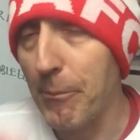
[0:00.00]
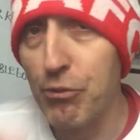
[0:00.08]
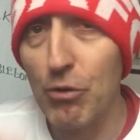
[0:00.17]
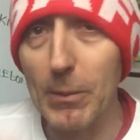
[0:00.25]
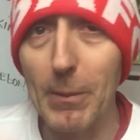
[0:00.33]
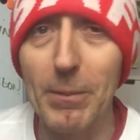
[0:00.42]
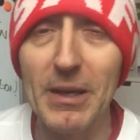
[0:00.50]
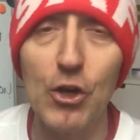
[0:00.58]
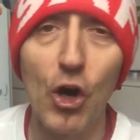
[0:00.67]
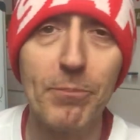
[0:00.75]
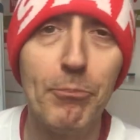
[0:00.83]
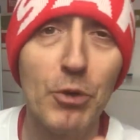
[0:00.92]
Probably
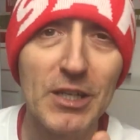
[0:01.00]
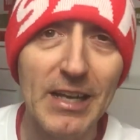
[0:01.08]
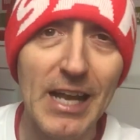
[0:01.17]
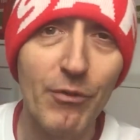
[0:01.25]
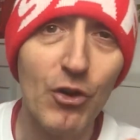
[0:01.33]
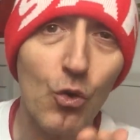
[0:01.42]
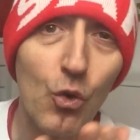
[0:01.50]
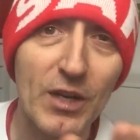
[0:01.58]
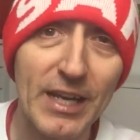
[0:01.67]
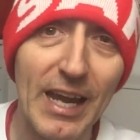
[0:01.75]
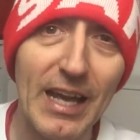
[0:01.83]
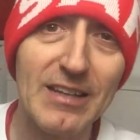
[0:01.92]
not, but you never know,
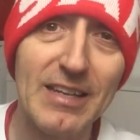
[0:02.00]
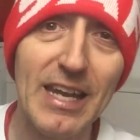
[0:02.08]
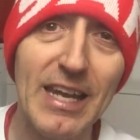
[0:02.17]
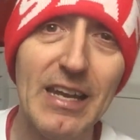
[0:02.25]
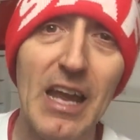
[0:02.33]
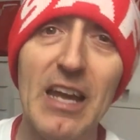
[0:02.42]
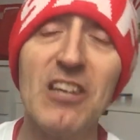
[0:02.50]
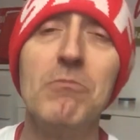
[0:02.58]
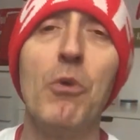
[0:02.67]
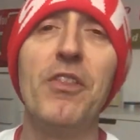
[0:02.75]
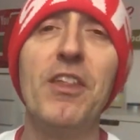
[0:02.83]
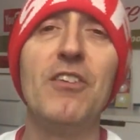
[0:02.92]
KLD. His
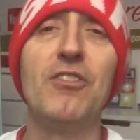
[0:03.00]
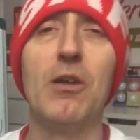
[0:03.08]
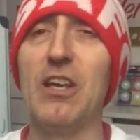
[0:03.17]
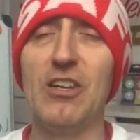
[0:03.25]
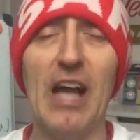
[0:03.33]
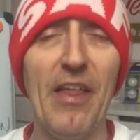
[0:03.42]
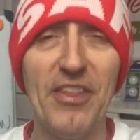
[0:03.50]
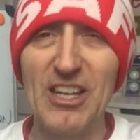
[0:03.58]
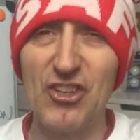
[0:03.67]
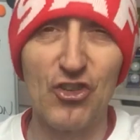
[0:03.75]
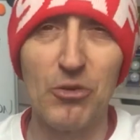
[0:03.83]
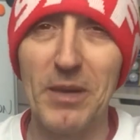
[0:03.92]
mother's, the, I think
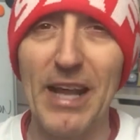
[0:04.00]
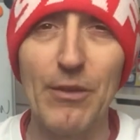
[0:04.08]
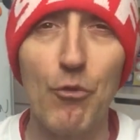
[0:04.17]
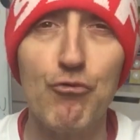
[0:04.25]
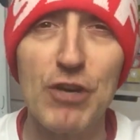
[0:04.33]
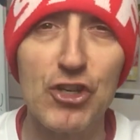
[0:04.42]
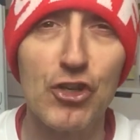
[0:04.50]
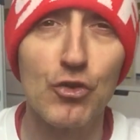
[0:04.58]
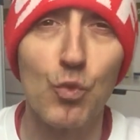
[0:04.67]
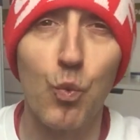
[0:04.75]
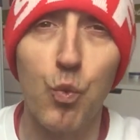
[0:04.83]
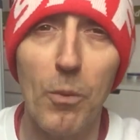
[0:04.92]
she's something like the
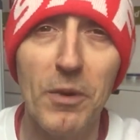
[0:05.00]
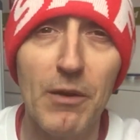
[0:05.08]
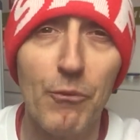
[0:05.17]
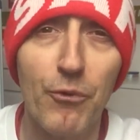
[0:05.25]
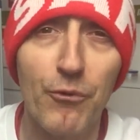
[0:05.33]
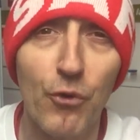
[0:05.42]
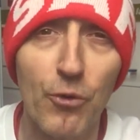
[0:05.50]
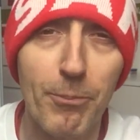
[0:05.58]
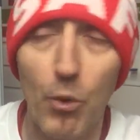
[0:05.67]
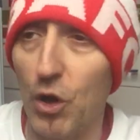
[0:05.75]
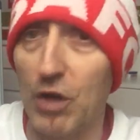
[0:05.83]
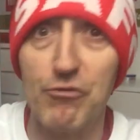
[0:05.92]
richest woman in
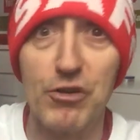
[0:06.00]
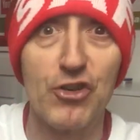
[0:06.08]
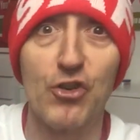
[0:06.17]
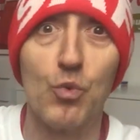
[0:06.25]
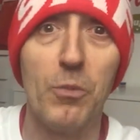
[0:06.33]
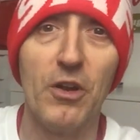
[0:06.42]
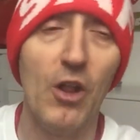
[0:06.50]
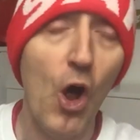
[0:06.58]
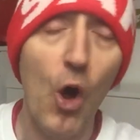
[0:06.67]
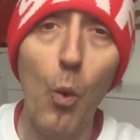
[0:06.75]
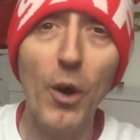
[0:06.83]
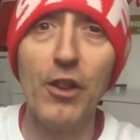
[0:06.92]
football, the richest woman, in,
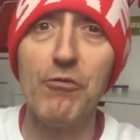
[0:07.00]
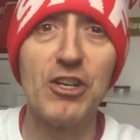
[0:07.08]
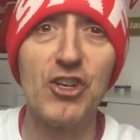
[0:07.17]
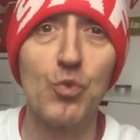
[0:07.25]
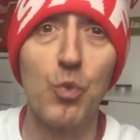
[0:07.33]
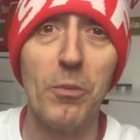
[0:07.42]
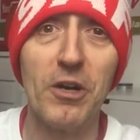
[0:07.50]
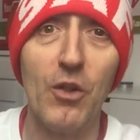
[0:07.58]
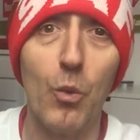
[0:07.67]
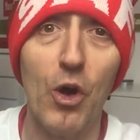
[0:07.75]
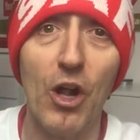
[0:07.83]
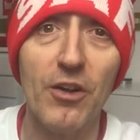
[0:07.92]
one of the richest women in
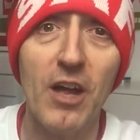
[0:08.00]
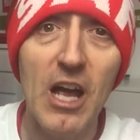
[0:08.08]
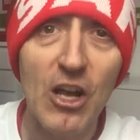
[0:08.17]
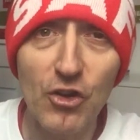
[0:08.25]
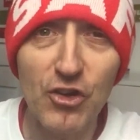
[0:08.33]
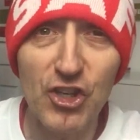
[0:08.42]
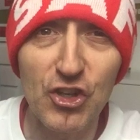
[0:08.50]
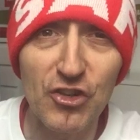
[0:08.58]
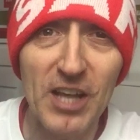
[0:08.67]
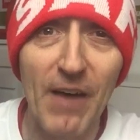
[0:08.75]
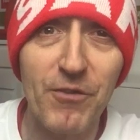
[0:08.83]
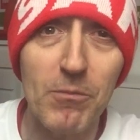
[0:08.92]
the world. So she
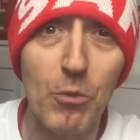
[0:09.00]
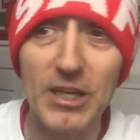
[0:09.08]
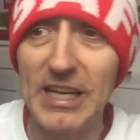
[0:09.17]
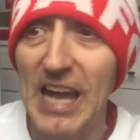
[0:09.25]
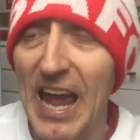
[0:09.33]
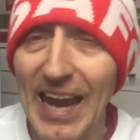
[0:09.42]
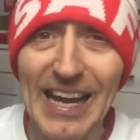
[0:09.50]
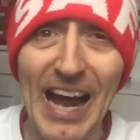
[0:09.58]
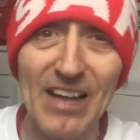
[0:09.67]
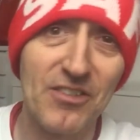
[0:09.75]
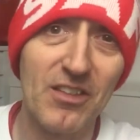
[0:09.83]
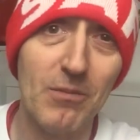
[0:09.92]
does have the money, he
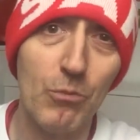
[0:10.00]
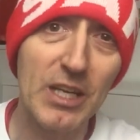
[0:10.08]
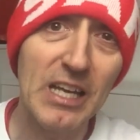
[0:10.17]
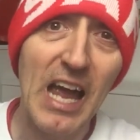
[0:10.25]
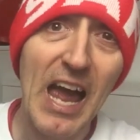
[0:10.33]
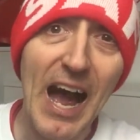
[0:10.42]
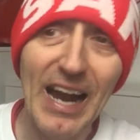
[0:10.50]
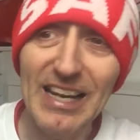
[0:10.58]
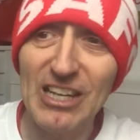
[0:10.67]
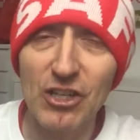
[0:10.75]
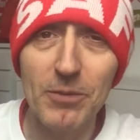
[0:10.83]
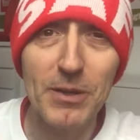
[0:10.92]
has the money, and
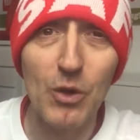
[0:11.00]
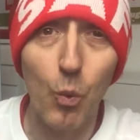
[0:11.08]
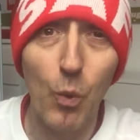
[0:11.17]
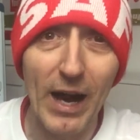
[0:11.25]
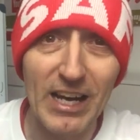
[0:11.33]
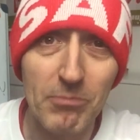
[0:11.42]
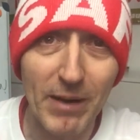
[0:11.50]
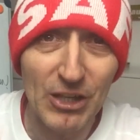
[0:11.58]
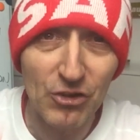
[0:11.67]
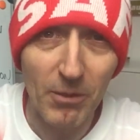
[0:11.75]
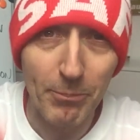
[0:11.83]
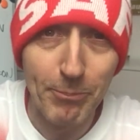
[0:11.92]
he's going to be a wise man.
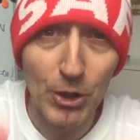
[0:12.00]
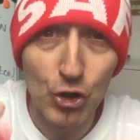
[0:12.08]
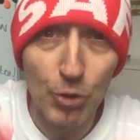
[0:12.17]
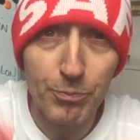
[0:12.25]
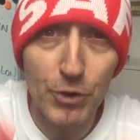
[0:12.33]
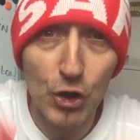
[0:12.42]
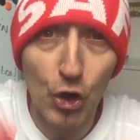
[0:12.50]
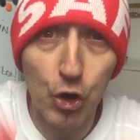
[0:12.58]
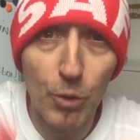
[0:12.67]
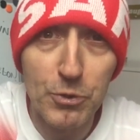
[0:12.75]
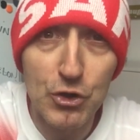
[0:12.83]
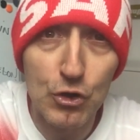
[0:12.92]
He's going to build up the
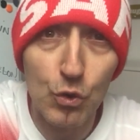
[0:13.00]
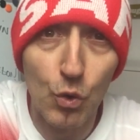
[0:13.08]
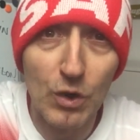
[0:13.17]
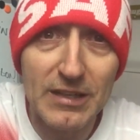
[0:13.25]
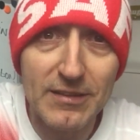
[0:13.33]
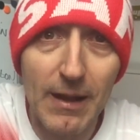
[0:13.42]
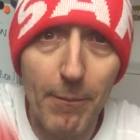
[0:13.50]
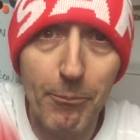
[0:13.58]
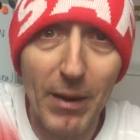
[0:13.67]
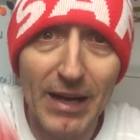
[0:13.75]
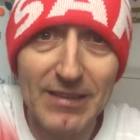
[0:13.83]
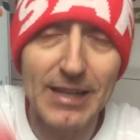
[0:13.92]
club slowly,
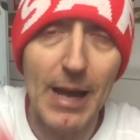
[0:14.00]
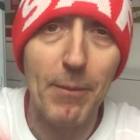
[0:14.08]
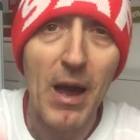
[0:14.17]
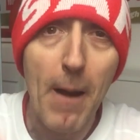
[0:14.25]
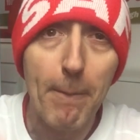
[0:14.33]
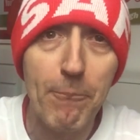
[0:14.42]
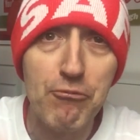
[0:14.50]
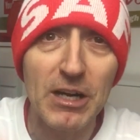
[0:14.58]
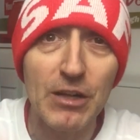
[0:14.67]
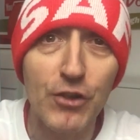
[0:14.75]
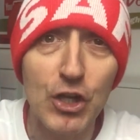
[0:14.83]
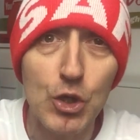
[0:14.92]
step by step,
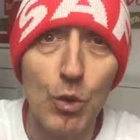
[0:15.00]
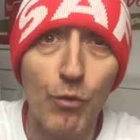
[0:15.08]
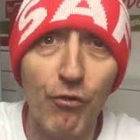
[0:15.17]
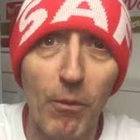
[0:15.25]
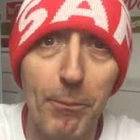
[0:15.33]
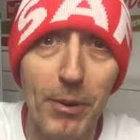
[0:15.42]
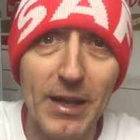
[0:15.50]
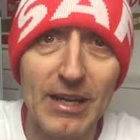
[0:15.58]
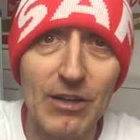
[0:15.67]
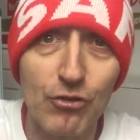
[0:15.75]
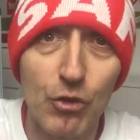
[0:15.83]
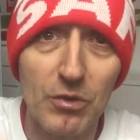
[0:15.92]
bring the youthful
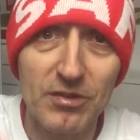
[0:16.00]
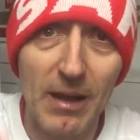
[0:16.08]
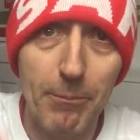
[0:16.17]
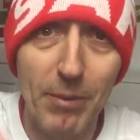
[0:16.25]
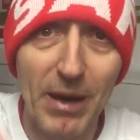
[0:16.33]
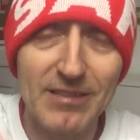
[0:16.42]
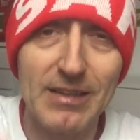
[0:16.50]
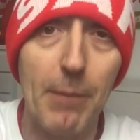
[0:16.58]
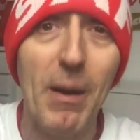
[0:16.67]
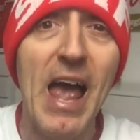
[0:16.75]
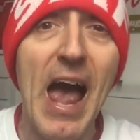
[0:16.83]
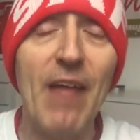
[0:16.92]
players through step by
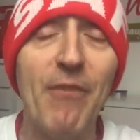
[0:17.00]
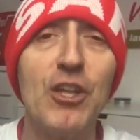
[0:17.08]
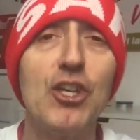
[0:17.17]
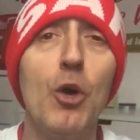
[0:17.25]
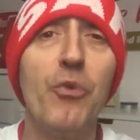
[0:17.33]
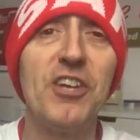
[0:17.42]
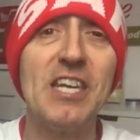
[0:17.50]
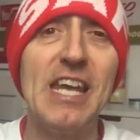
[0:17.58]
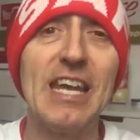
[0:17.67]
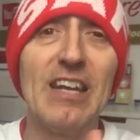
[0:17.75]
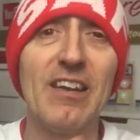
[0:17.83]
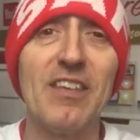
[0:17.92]
step. If the youth
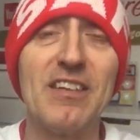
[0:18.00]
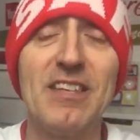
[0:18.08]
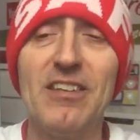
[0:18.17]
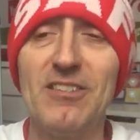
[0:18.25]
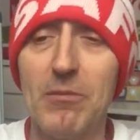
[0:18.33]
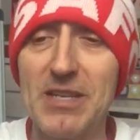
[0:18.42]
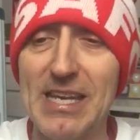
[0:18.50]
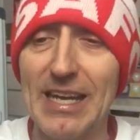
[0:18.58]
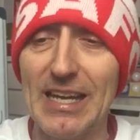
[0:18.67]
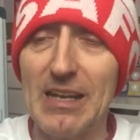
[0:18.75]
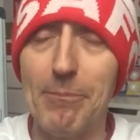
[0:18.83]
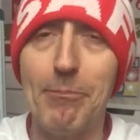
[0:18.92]
take into the system,
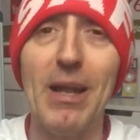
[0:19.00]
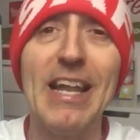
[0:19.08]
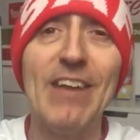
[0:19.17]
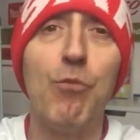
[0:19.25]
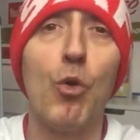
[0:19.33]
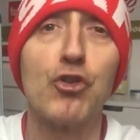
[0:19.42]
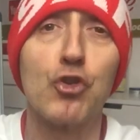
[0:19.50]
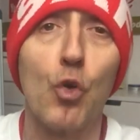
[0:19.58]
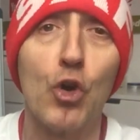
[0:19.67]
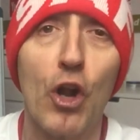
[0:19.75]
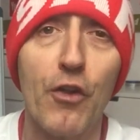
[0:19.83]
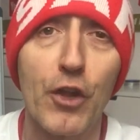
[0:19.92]
take into believe what's
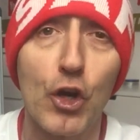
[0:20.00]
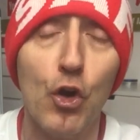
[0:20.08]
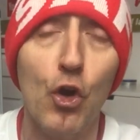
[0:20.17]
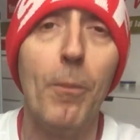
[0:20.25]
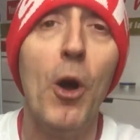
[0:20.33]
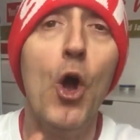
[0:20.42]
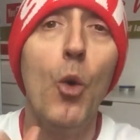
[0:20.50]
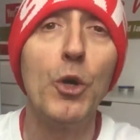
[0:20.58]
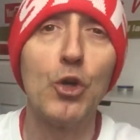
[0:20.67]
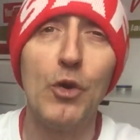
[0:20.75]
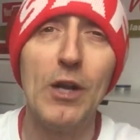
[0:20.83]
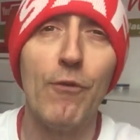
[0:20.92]
going on at the club, we
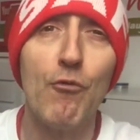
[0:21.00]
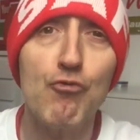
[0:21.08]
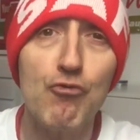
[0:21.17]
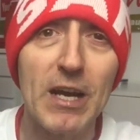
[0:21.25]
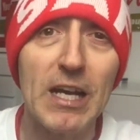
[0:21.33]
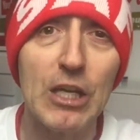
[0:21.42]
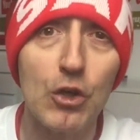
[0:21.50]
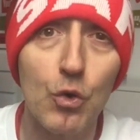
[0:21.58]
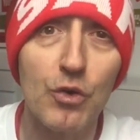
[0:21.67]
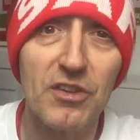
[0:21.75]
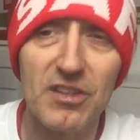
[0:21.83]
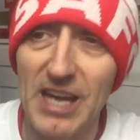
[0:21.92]
could have a really
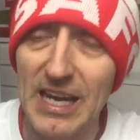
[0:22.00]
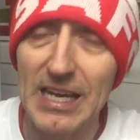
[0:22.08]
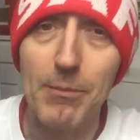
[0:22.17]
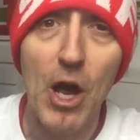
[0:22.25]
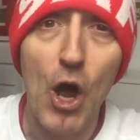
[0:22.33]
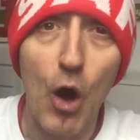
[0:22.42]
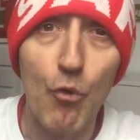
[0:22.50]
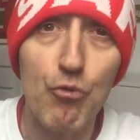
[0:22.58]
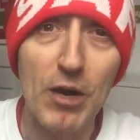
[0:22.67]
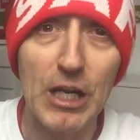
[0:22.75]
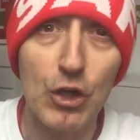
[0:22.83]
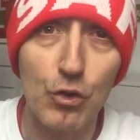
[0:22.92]
good team, a
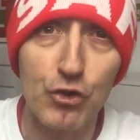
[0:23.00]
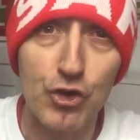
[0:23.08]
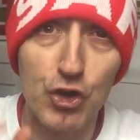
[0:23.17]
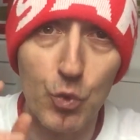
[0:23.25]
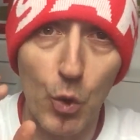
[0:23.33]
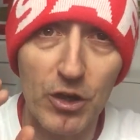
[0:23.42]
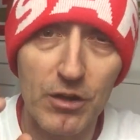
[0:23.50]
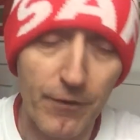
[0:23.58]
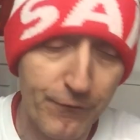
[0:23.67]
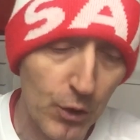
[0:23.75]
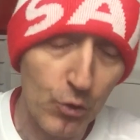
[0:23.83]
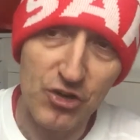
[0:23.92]
really good squad in the
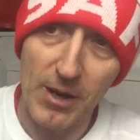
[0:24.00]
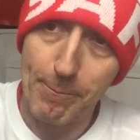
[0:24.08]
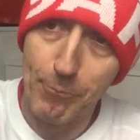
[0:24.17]
future.